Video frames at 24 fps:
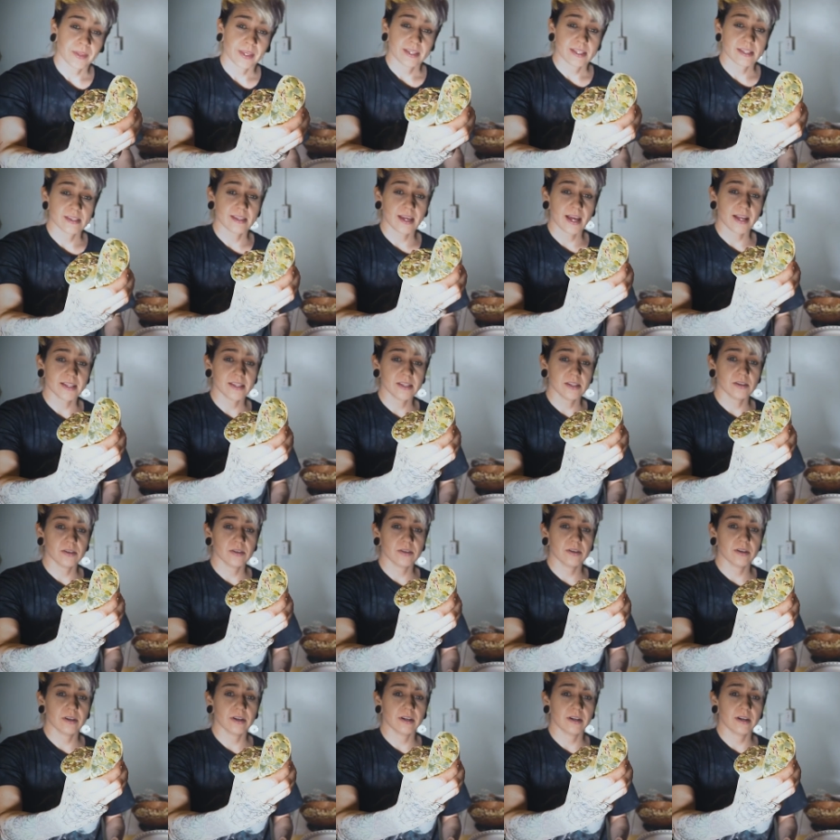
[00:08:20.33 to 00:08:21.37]
So that's
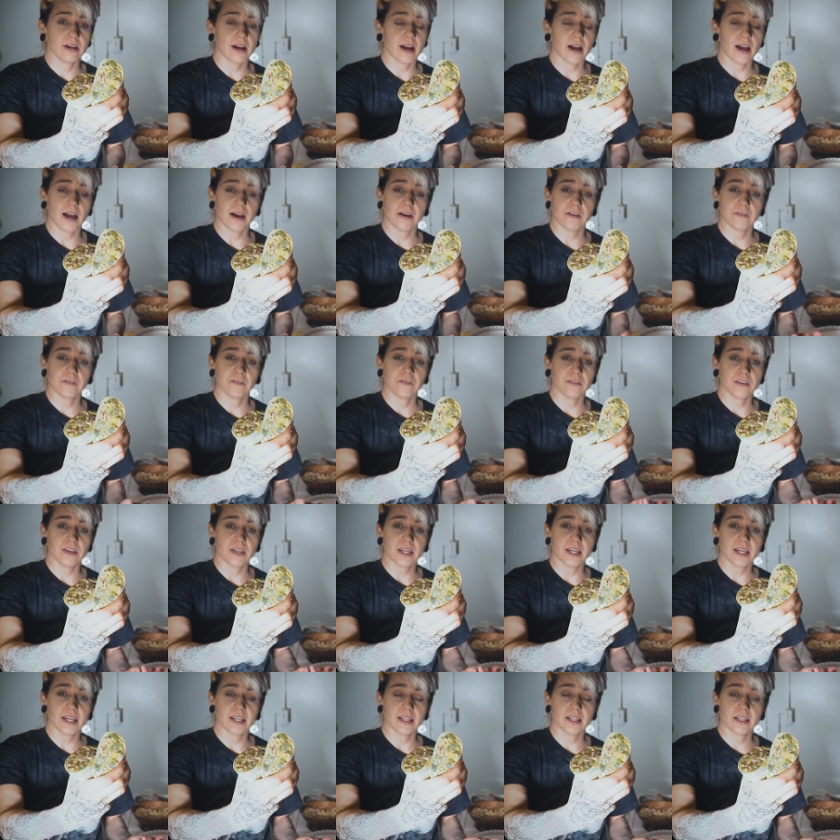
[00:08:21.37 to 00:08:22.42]
your
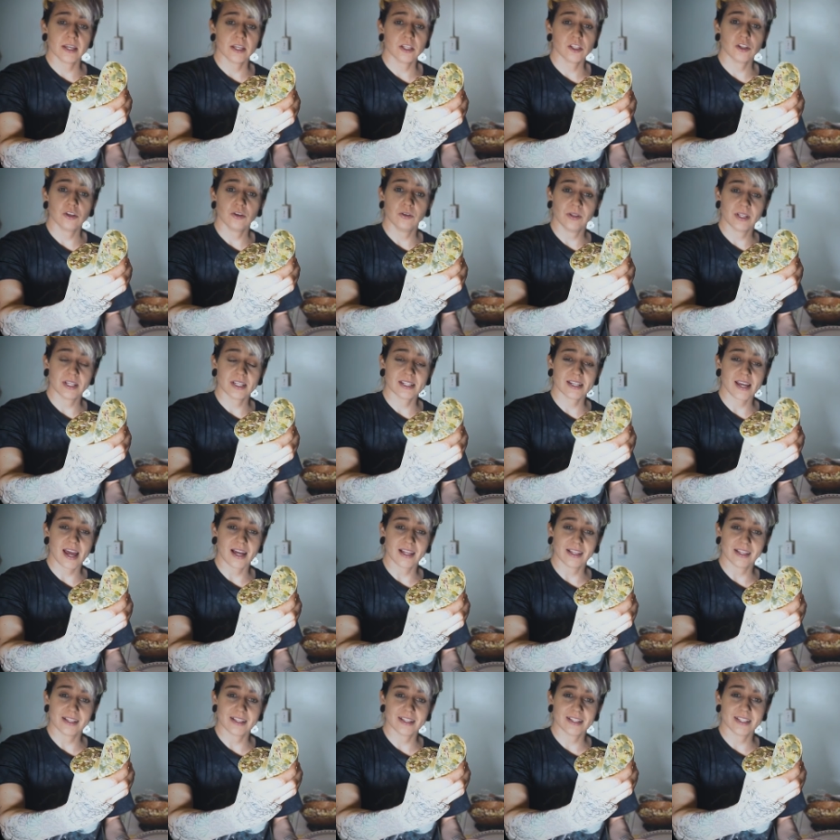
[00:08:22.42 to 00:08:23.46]
vegan tuna
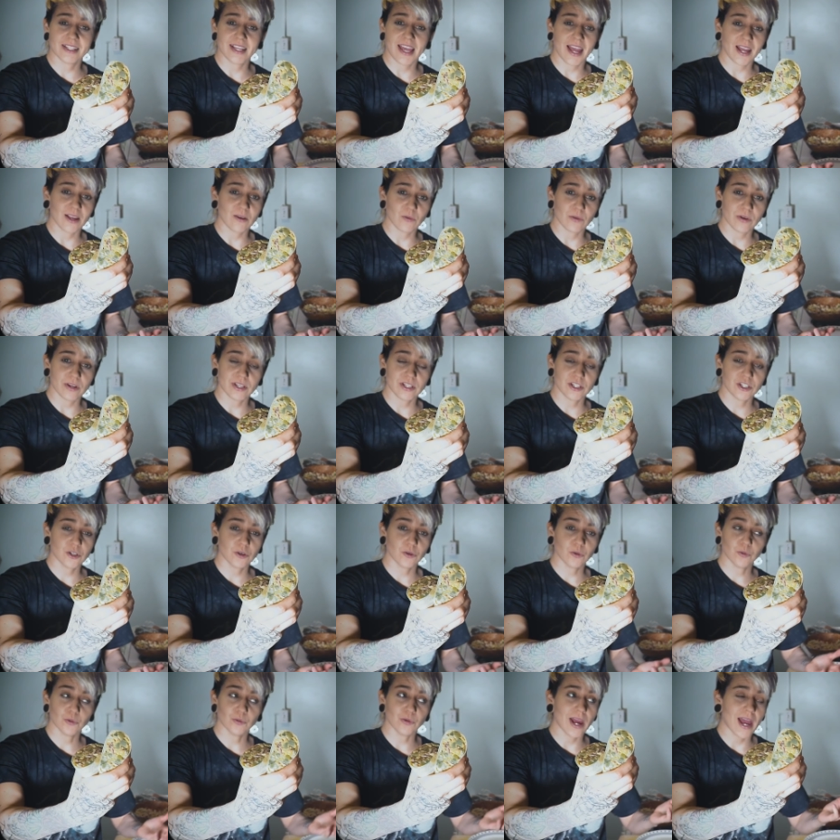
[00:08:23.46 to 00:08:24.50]
salad sandwich
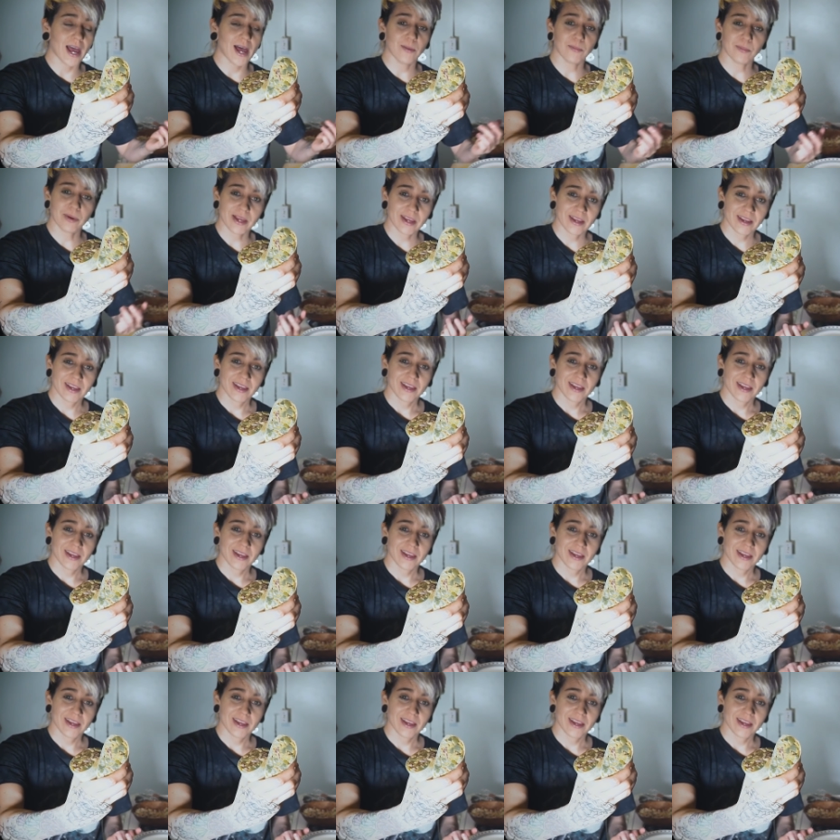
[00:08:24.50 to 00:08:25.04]
wrap.